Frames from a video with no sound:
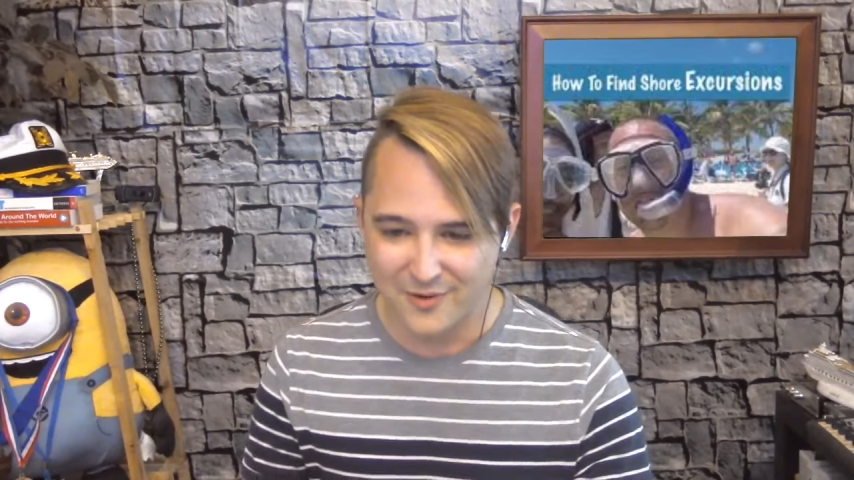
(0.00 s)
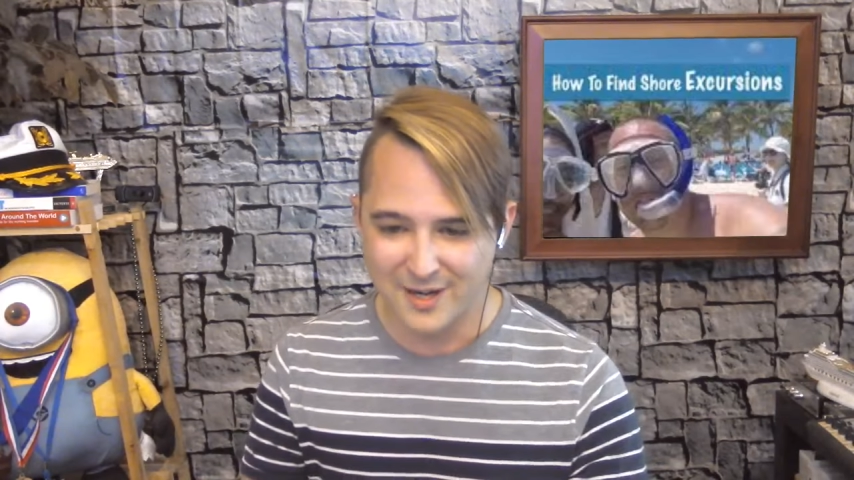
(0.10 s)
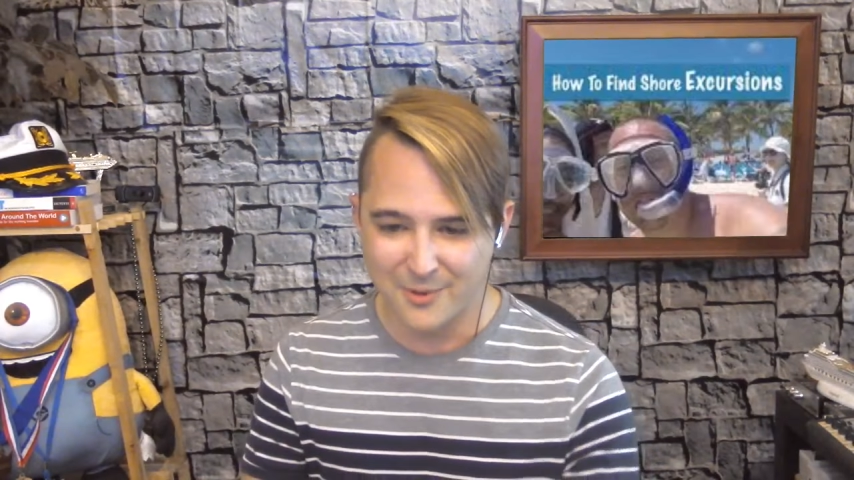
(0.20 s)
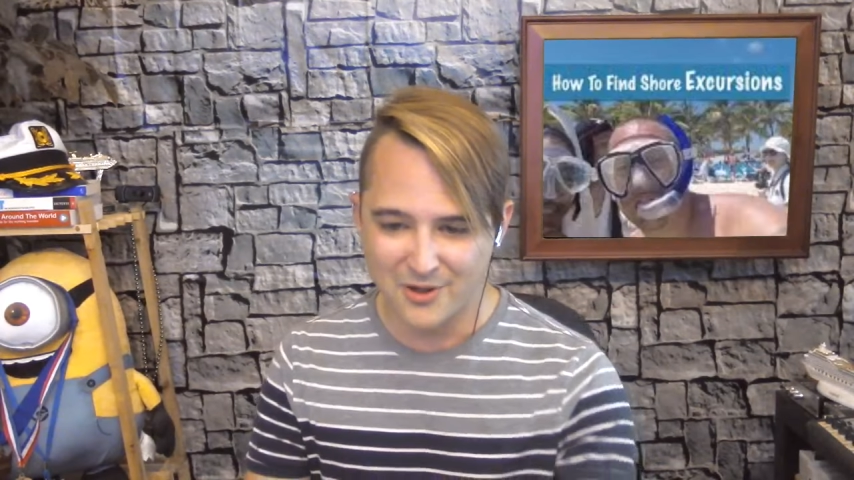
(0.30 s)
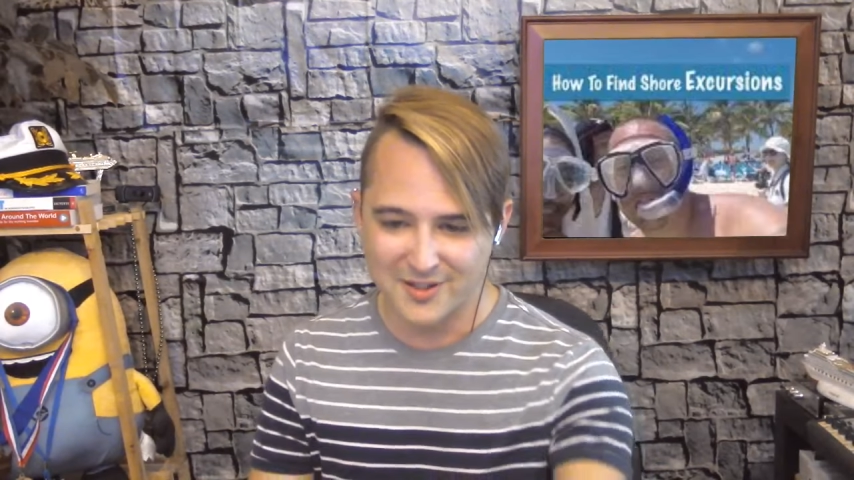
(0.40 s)

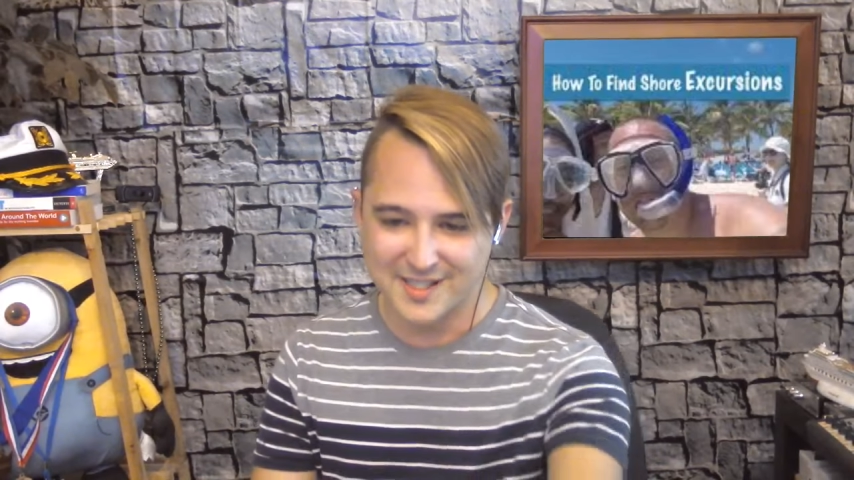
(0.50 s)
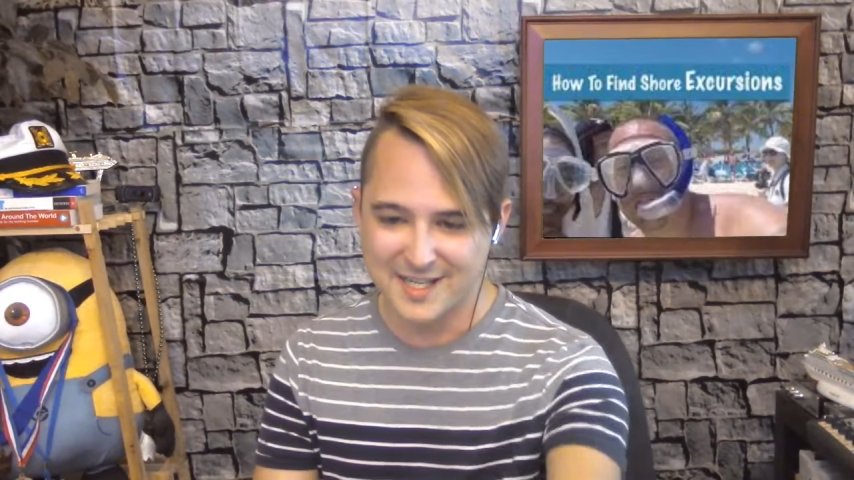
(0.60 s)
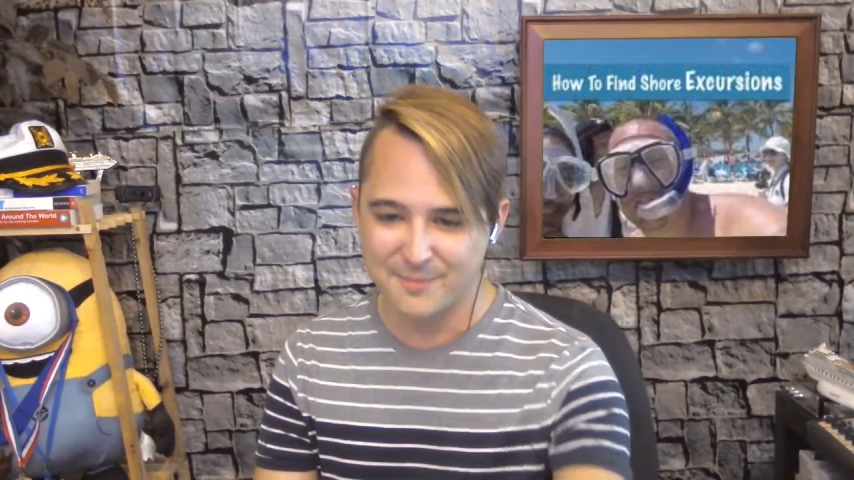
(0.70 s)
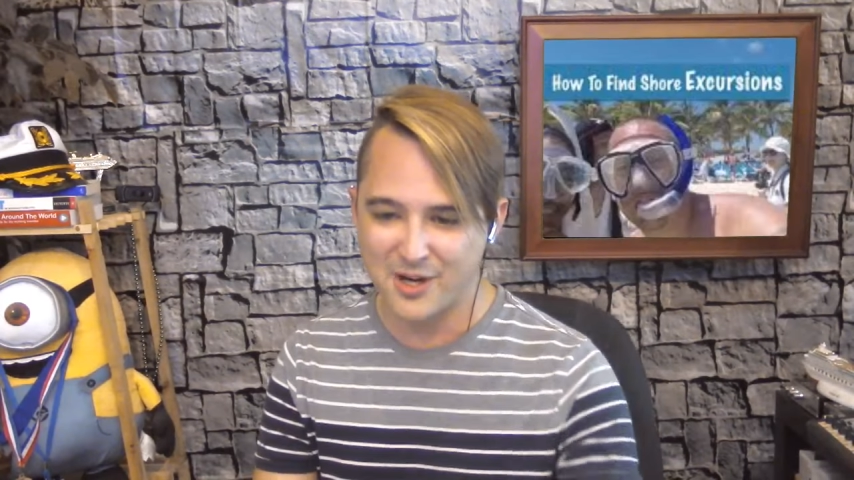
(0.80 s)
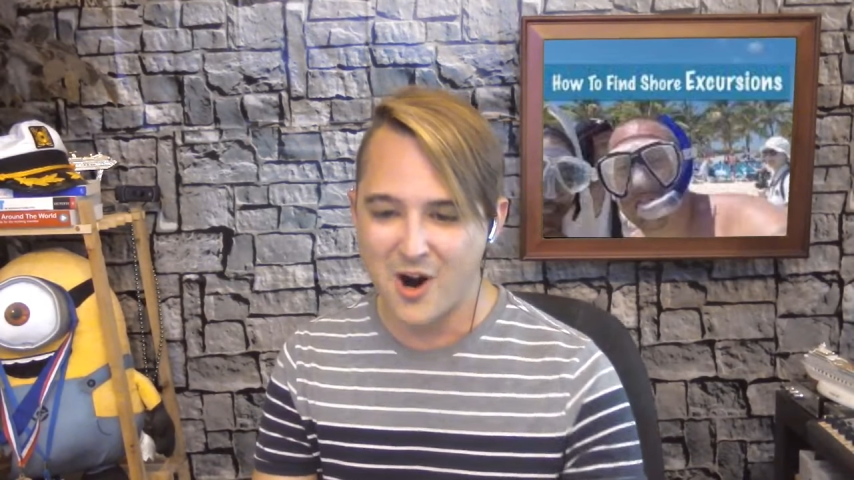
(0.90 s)
Rita Bullard
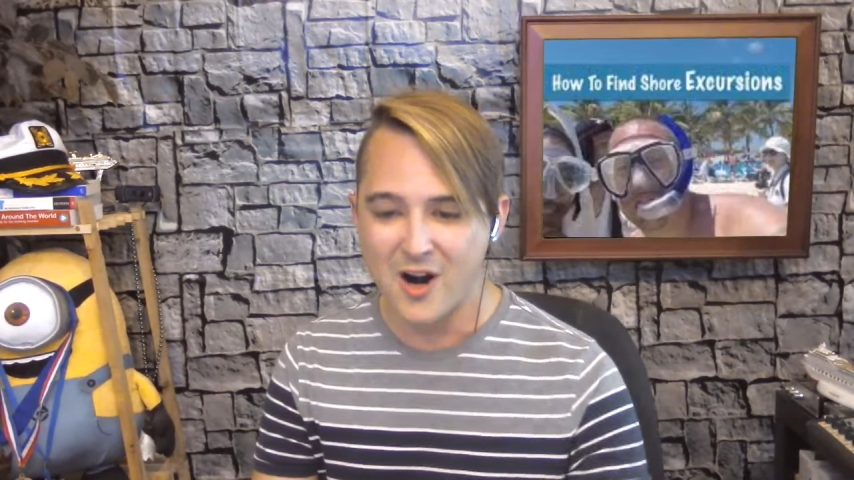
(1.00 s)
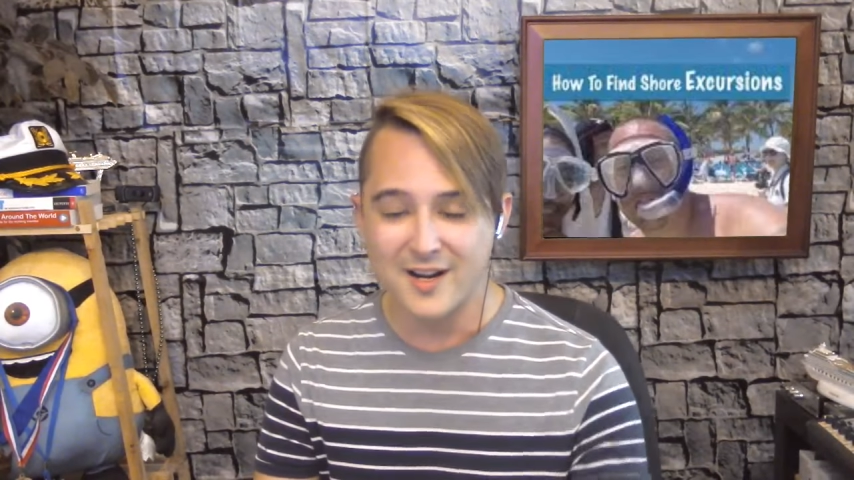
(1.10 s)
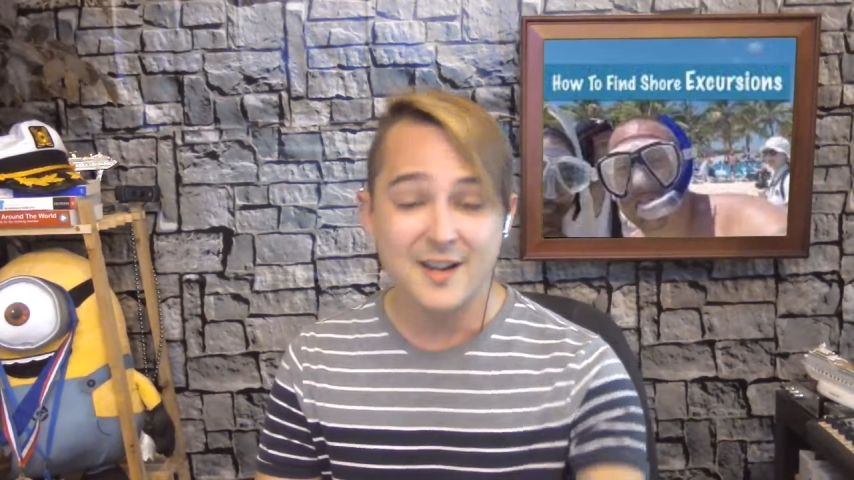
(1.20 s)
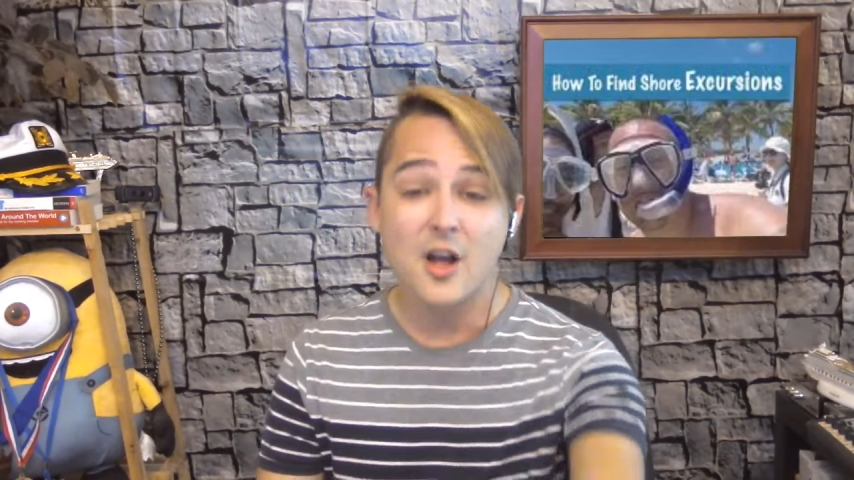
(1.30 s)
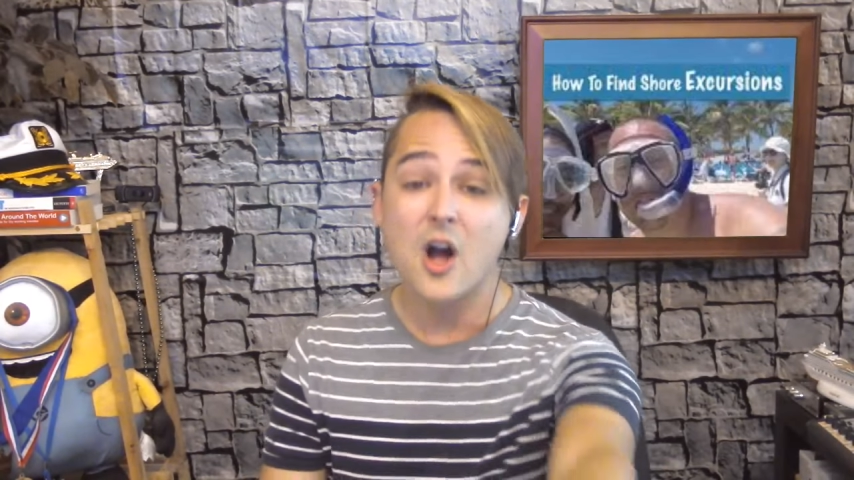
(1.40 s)
says
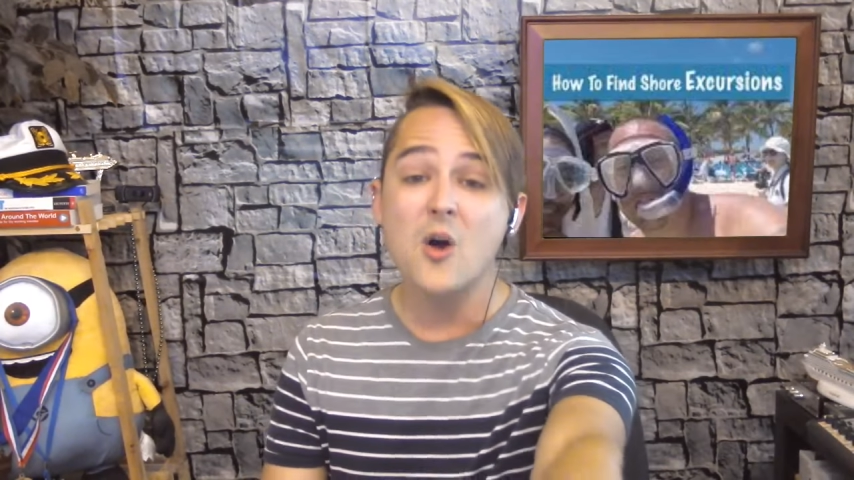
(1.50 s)
Bacardi.